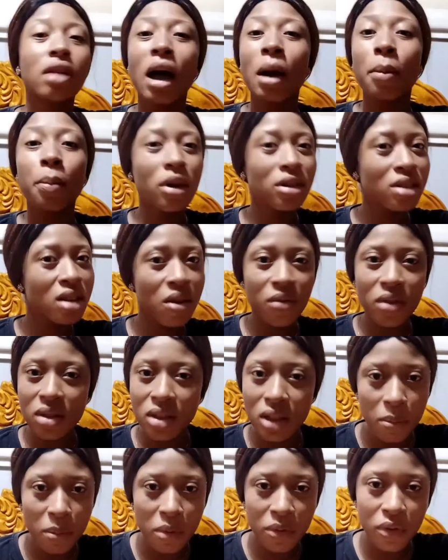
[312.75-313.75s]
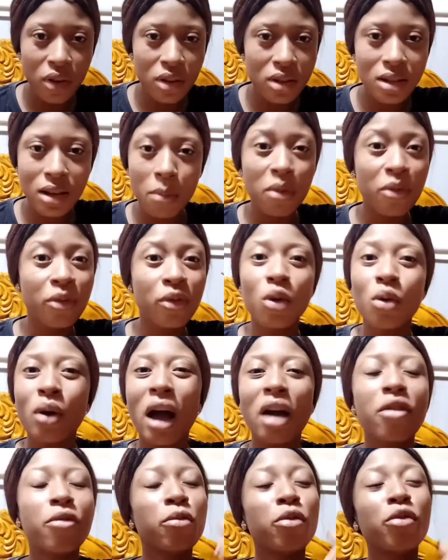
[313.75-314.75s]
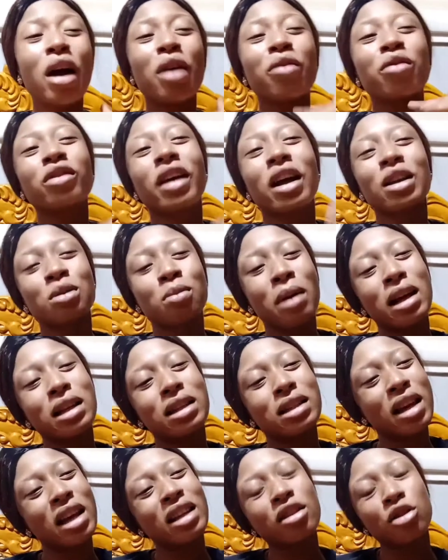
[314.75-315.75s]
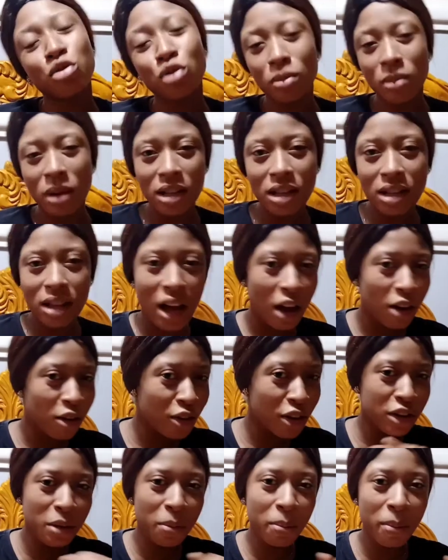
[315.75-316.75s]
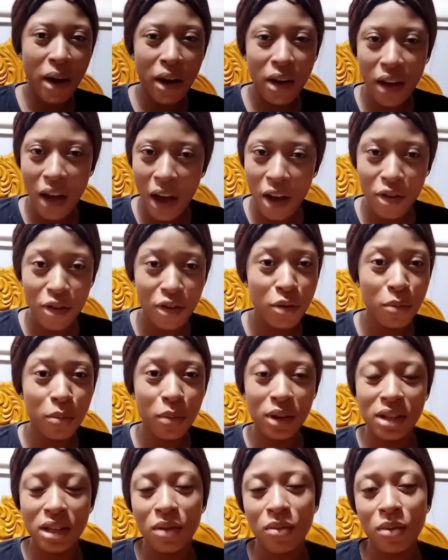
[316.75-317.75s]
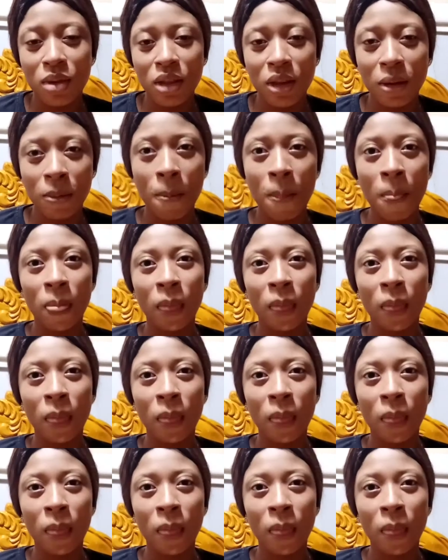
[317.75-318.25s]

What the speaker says: I bought everything before I even get to my third trimester. I already bought everything.